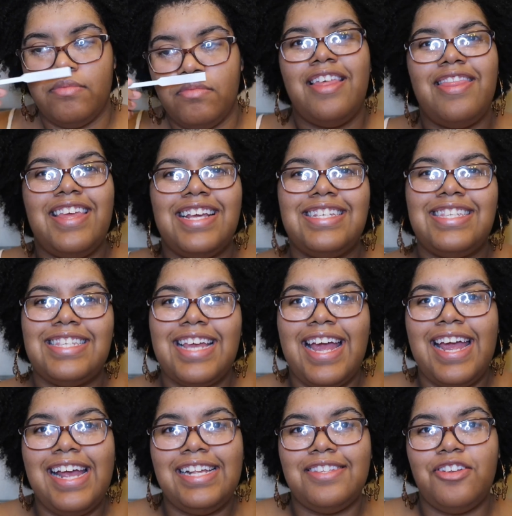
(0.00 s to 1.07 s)
This
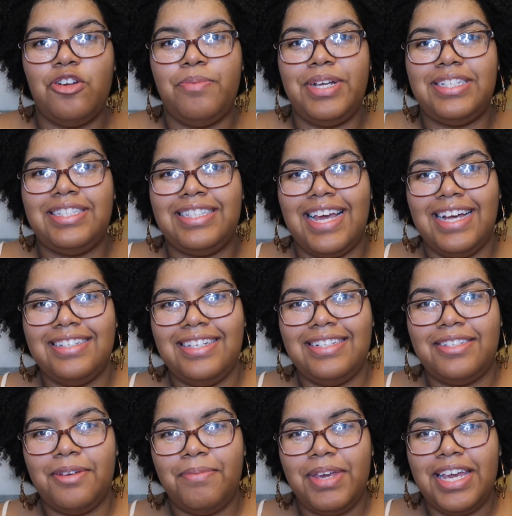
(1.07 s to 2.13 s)
scent is a little bit sexy
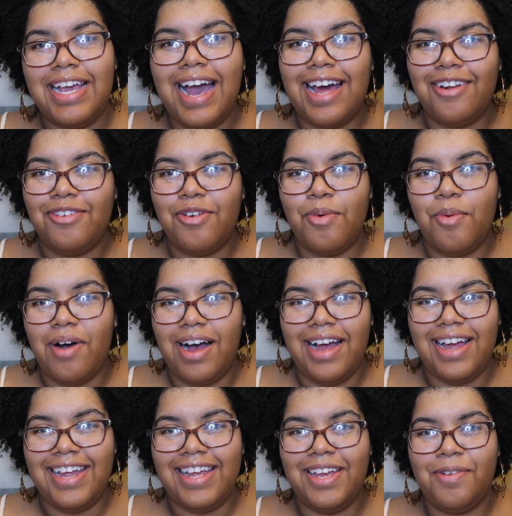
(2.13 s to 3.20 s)
to me. I don't know
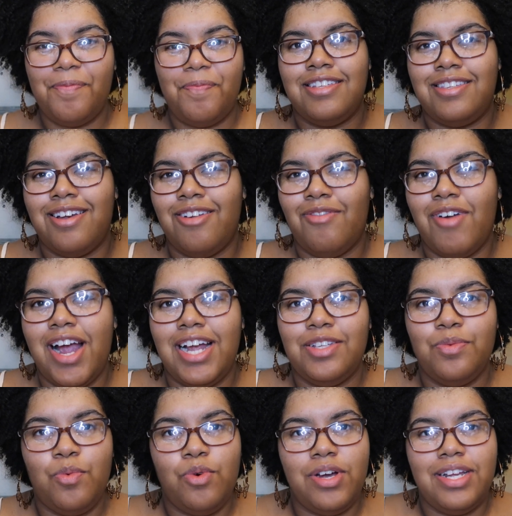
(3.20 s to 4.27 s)
why. Sunrise
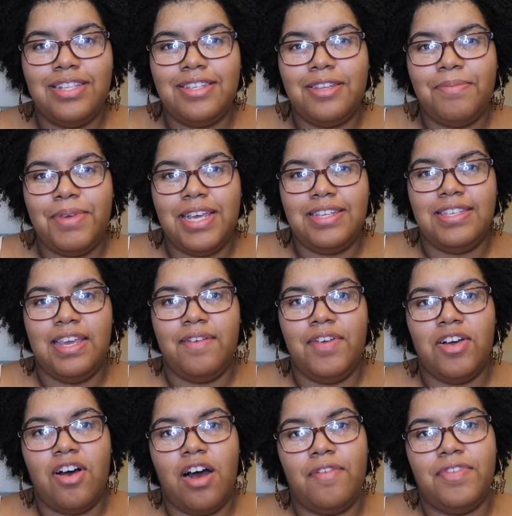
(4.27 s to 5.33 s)
Woods to me is
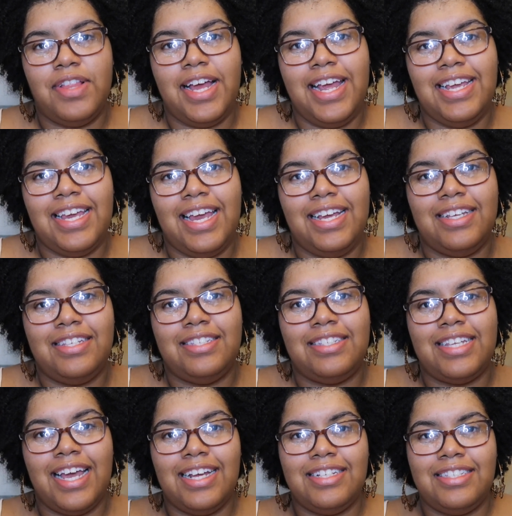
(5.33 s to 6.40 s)
giving off like a
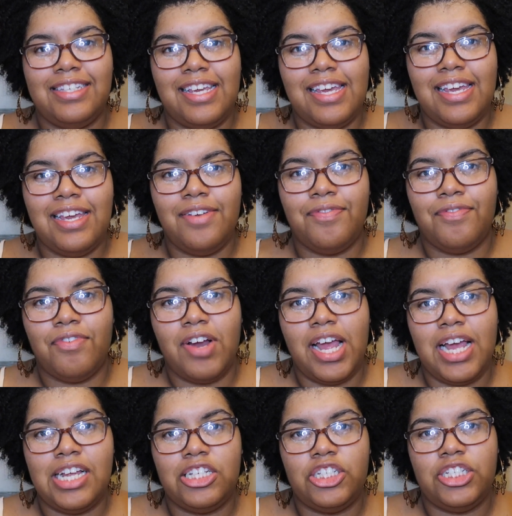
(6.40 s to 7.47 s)
sexy,
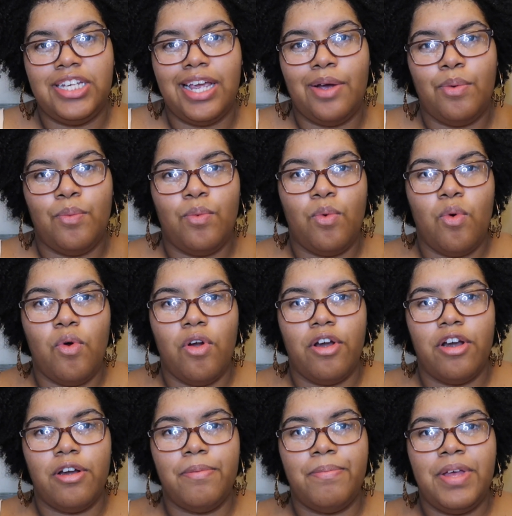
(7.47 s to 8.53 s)
fresh, yet
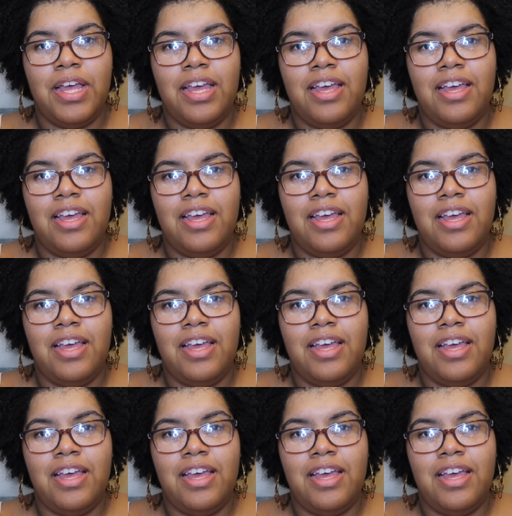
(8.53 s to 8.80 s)
warm,